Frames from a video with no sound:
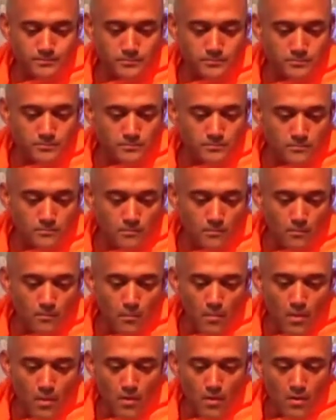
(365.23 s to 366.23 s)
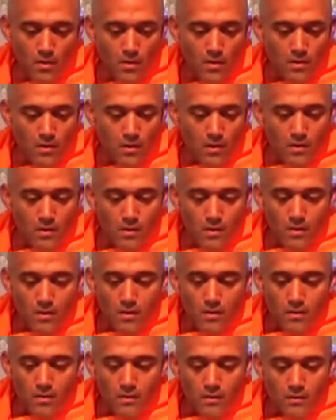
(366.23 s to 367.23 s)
Nobody speaks.